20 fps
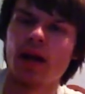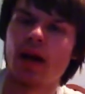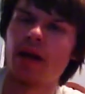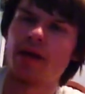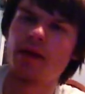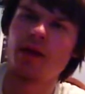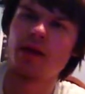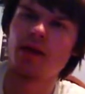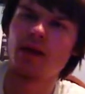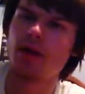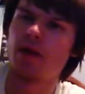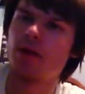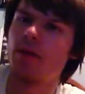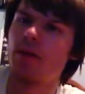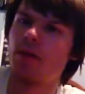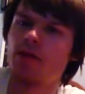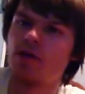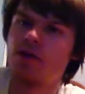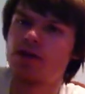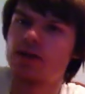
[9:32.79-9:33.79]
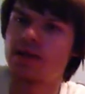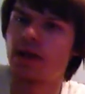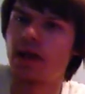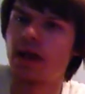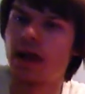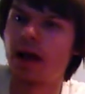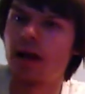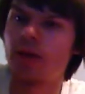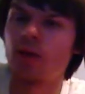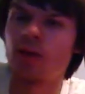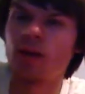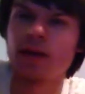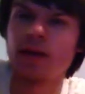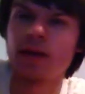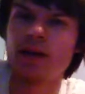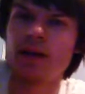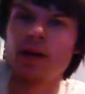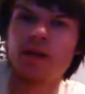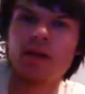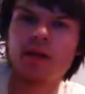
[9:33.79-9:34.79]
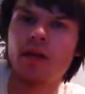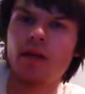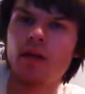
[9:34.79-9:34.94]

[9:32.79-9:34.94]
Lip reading: I think Larry Merchant said, I really did